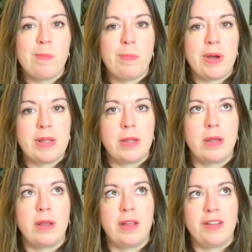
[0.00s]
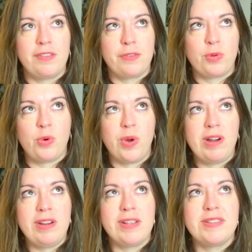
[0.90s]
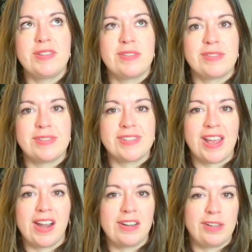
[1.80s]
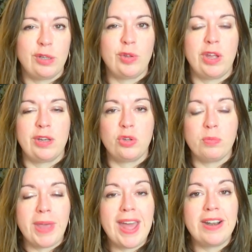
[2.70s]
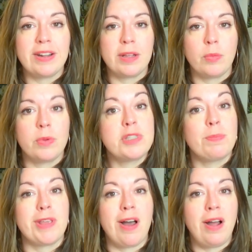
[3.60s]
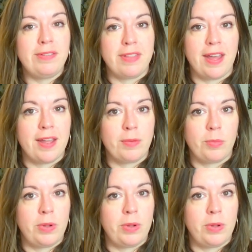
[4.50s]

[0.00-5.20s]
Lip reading: But if Aquarius is society and humanity, what's beyond that?